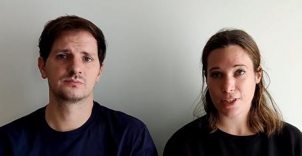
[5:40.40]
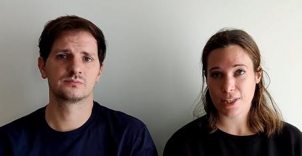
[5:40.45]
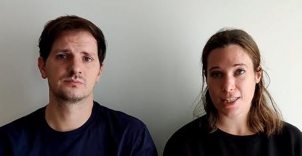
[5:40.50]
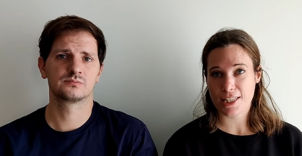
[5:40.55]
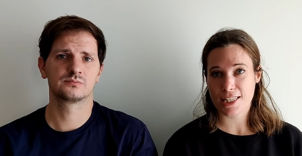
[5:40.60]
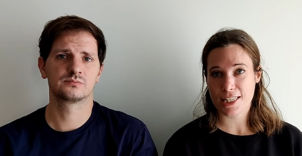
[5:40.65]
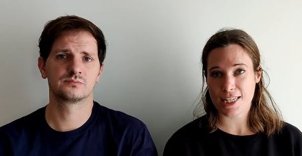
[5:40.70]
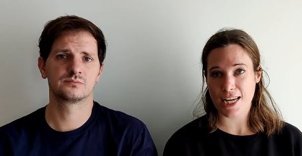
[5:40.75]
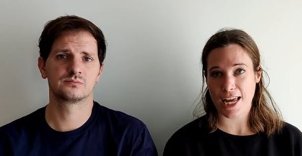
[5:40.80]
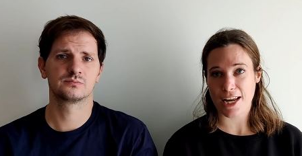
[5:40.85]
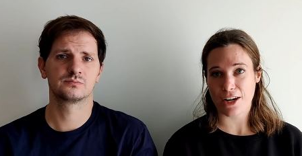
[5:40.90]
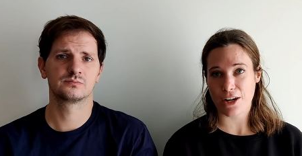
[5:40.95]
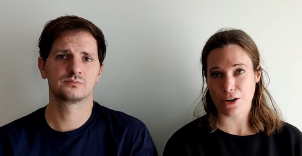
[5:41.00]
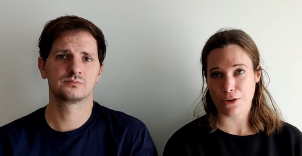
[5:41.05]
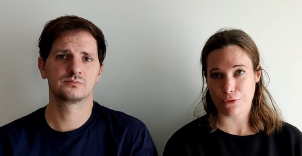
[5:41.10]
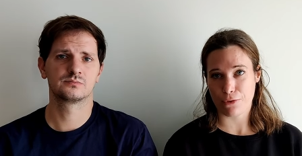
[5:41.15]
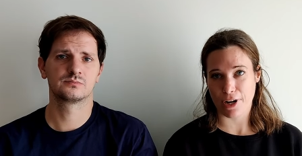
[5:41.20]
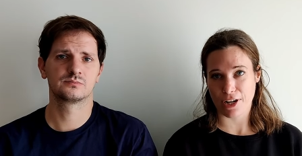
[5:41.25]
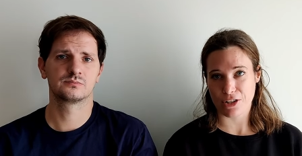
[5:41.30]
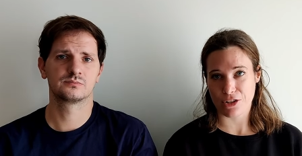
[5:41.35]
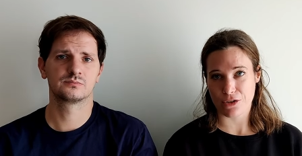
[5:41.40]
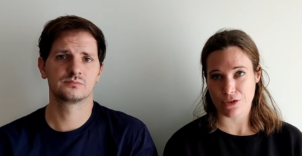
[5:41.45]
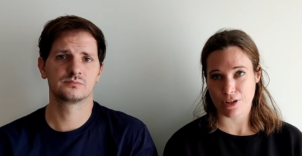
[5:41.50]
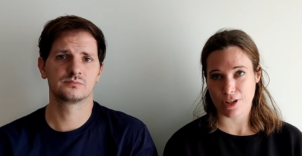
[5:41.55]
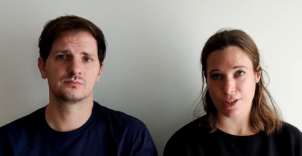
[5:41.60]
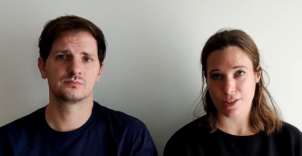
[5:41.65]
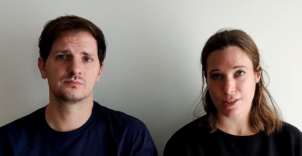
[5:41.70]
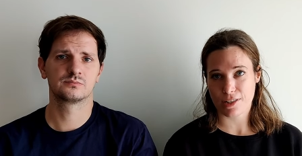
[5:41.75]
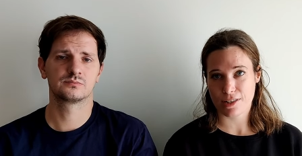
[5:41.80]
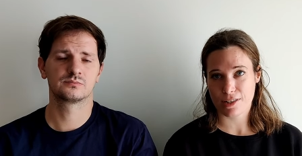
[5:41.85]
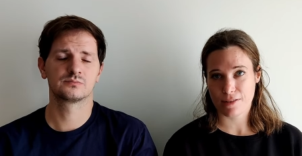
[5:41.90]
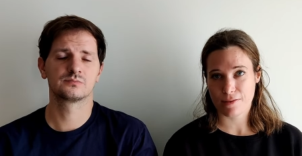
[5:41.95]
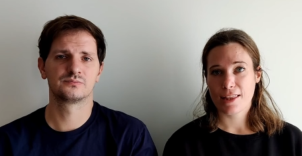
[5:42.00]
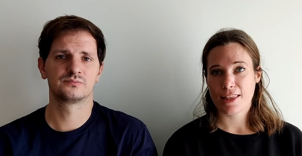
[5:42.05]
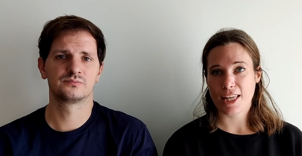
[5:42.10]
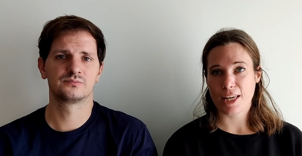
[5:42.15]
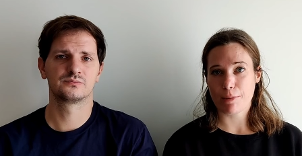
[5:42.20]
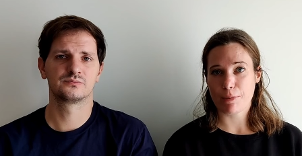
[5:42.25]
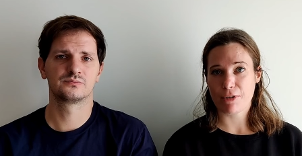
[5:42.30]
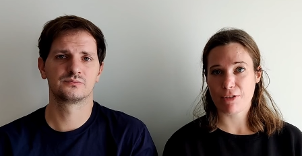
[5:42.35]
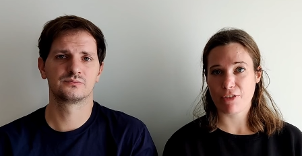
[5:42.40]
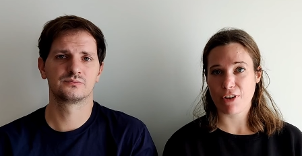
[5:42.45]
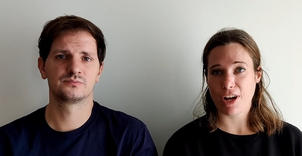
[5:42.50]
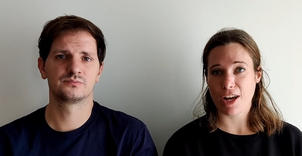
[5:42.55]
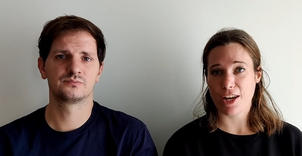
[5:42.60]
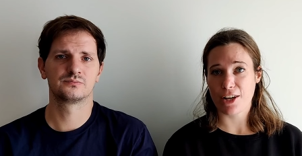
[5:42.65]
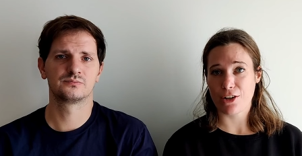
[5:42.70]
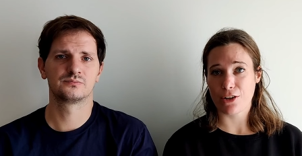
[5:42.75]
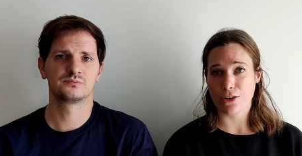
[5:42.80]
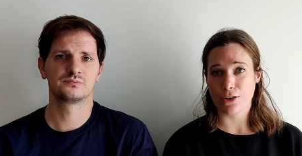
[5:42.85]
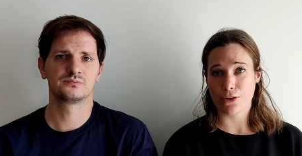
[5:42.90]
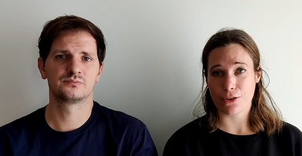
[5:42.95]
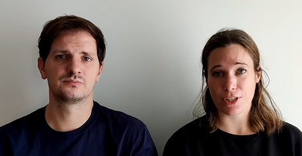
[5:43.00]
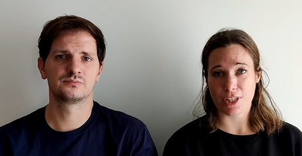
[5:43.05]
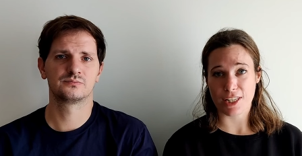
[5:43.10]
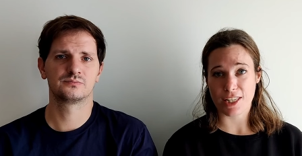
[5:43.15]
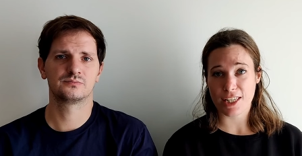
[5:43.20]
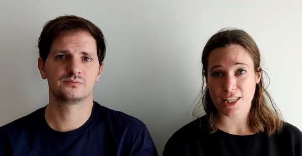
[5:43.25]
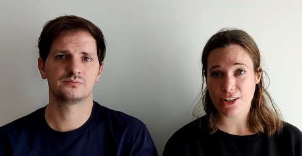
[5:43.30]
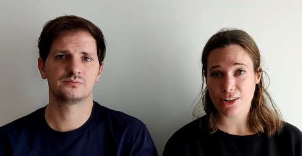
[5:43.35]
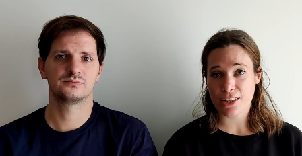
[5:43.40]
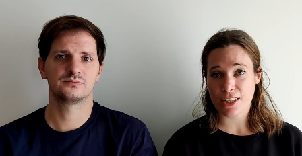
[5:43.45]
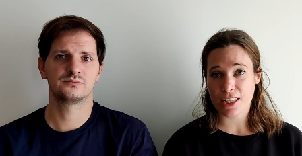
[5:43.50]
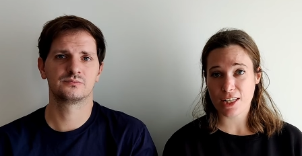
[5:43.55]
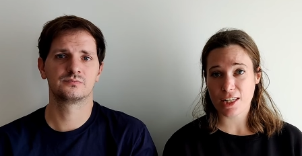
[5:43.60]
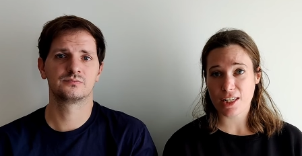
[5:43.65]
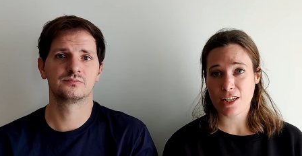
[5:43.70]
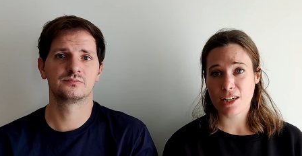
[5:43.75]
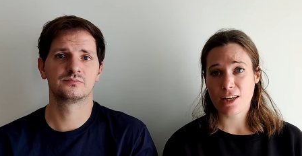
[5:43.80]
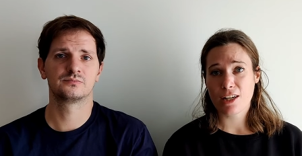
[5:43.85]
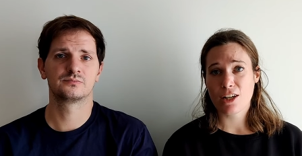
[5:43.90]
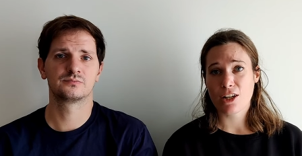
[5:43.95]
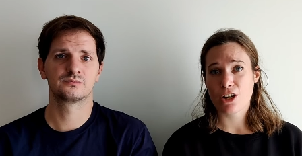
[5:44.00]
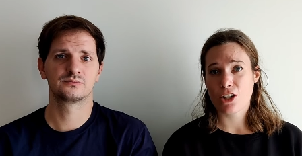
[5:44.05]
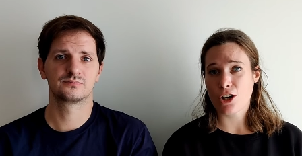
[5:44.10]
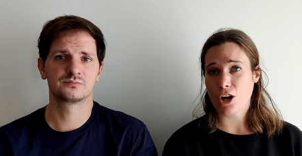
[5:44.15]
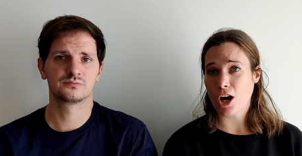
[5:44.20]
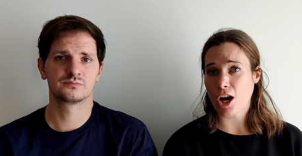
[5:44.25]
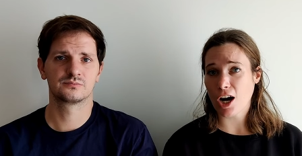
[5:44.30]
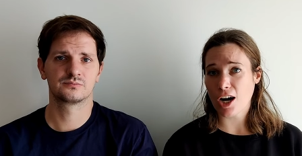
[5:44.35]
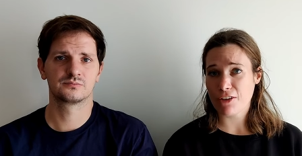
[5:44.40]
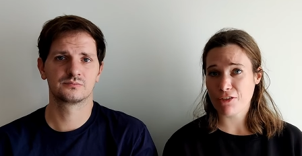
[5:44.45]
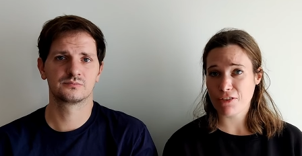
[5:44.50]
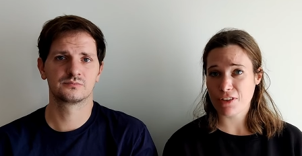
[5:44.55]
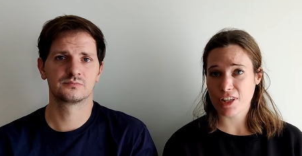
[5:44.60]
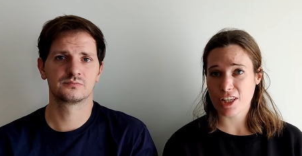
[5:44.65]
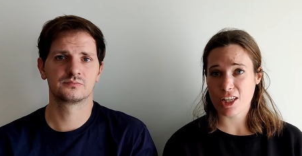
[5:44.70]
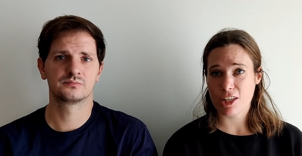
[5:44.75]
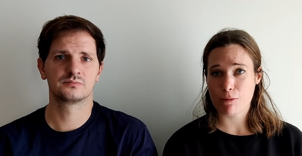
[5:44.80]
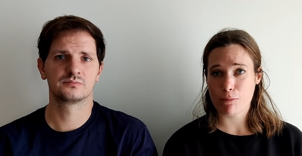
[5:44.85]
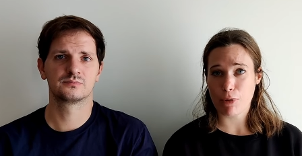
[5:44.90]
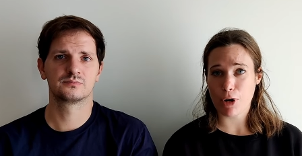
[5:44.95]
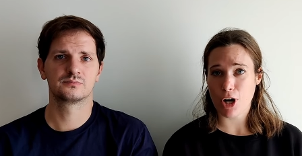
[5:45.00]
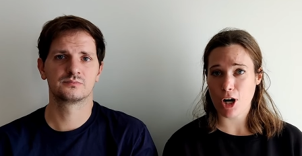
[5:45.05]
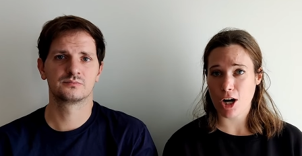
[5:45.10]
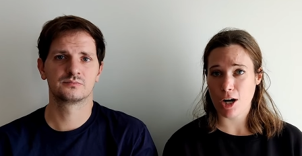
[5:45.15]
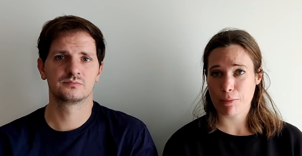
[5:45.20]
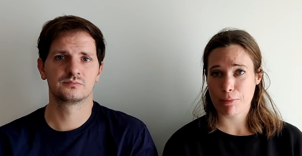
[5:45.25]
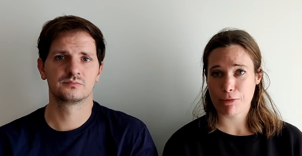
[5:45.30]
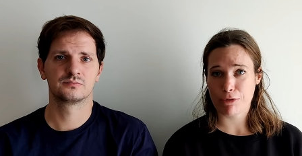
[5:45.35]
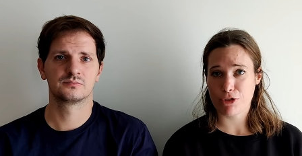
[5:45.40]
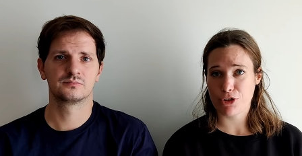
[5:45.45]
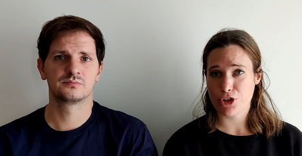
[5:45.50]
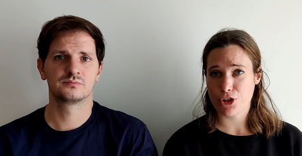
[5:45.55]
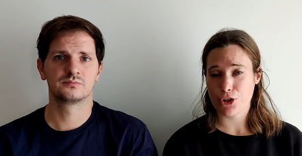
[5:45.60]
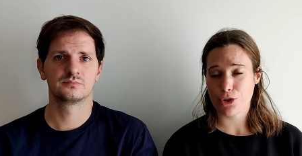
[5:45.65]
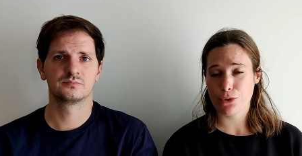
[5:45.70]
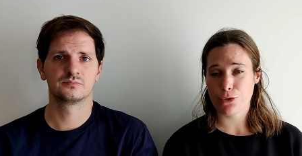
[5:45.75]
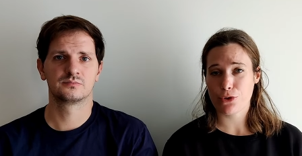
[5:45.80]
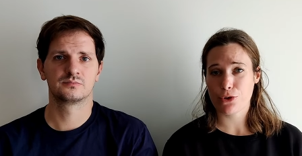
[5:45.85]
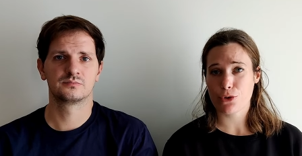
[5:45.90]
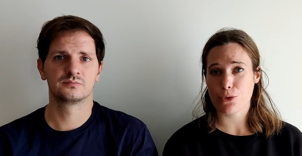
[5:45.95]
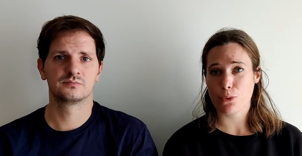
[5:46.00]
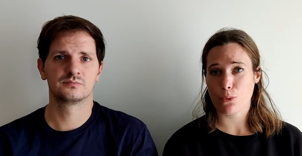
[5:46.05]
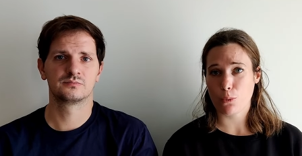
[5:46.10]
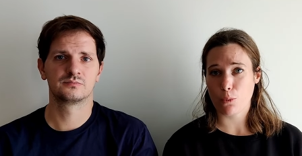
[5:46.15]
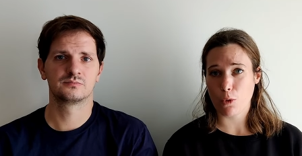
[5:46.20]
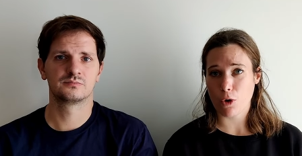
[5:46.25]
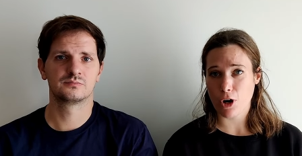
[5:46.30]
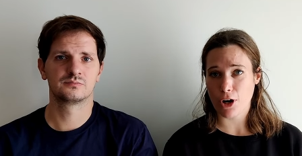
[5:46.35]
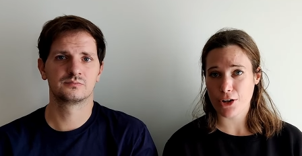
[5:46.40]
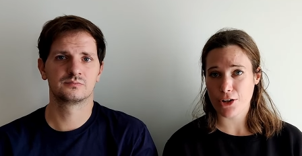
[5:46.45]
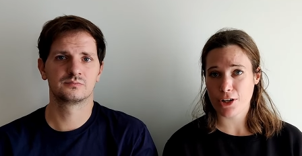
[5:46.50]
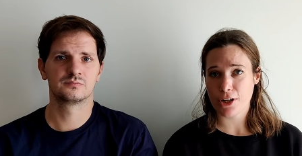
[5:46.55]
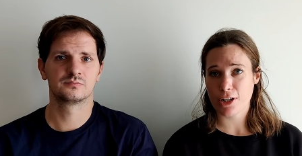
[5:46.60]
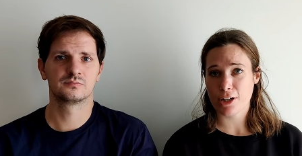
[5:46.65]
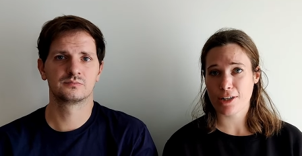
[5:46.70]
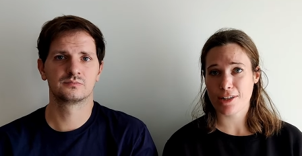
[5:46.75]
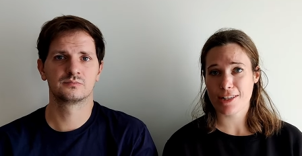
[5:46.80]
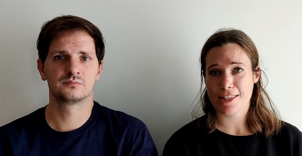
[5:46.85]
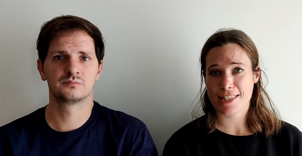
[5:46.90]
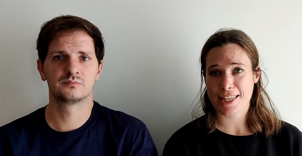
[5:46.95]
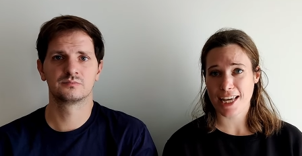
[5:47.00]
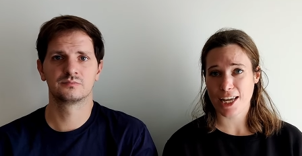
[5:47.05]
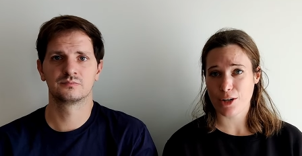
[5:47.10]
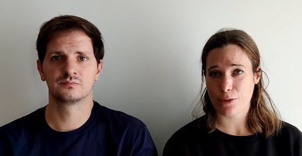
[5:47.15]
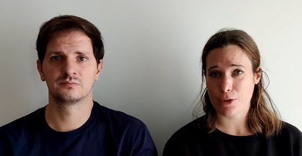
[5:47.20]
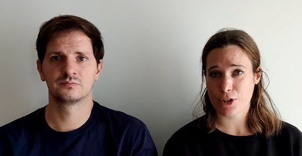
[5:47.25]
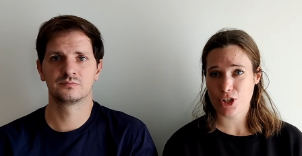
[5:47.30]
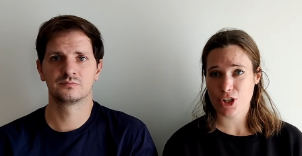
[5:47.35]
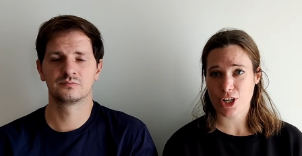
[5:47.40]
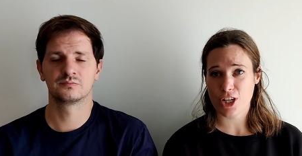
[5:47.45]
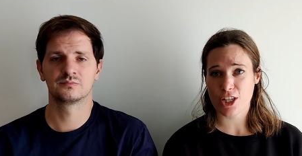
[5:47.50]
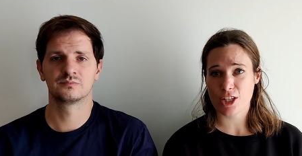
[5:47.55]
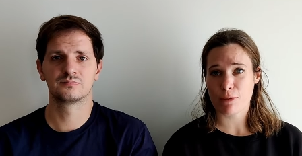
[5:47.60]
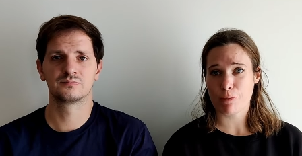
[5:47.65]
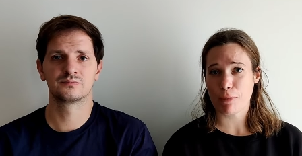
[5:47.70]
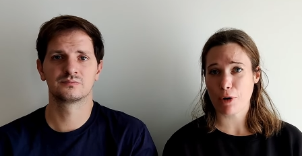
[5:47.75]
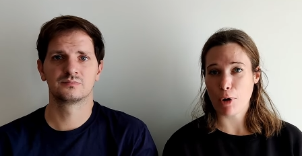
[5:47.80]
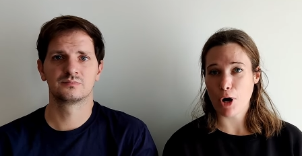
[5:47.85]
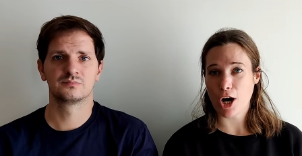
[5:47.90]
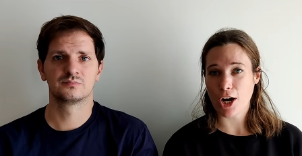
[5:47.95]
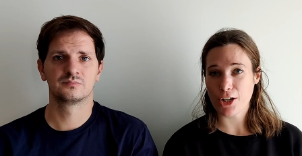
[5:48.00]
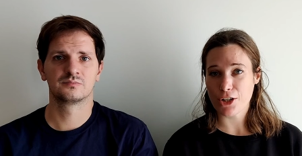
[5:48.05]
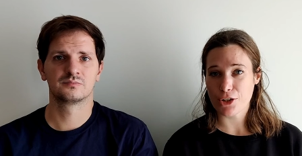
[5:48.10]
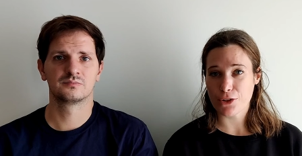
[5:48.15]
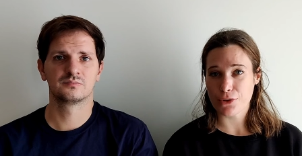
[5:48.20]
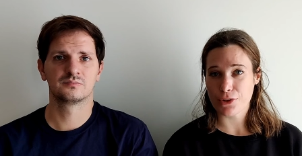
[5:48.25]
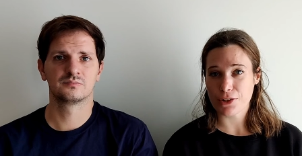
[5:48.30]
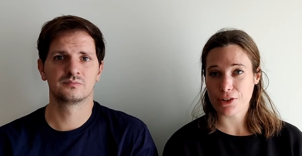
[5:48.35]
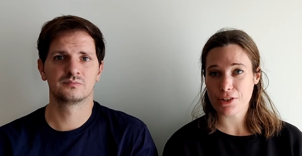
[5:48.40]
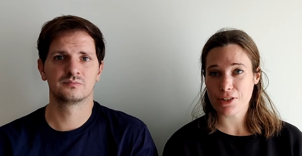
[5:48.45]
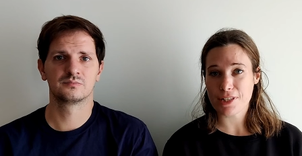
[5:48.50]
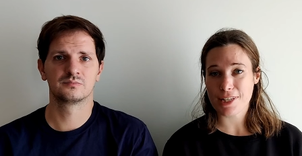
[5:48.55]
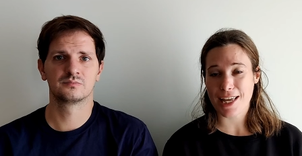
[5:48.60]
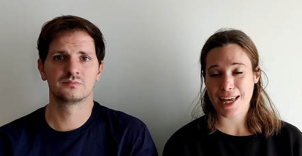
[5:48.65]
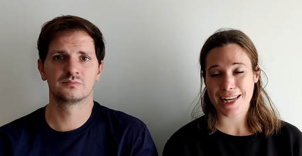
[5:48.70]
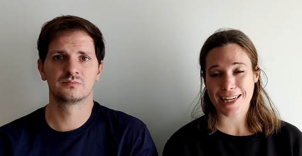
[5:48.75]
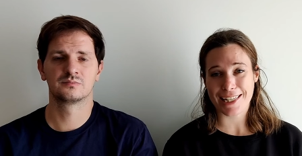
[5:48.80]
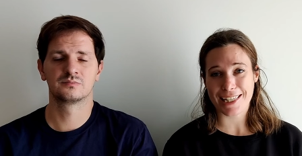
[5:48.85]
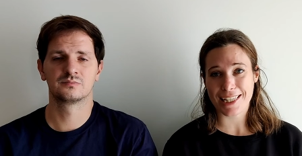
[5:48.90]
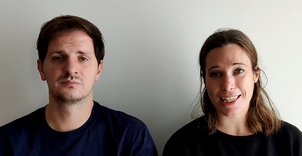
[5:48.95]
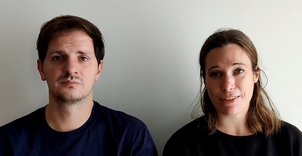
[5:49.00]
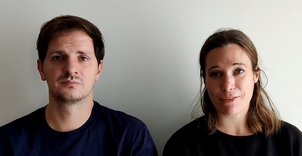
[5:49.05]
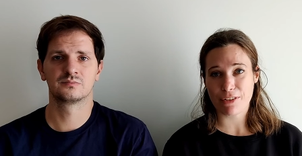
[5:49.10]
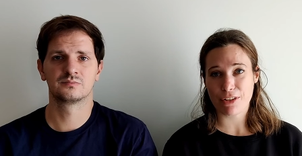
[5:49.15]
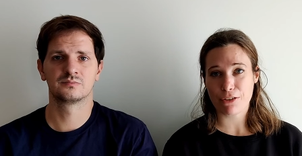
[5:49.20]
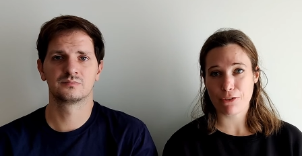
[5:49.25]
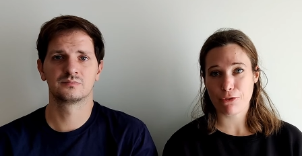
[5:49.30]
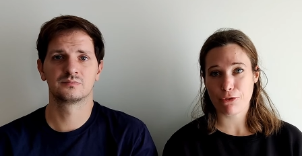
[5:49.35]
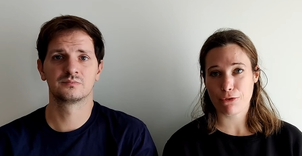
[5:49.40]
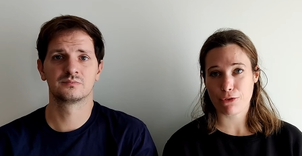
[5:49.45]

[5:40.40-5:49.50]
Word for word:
Speaker 1: instead of restaurants. They provide onigiri, coffee, pop, juice, water, sandwiches, pot noodles, and even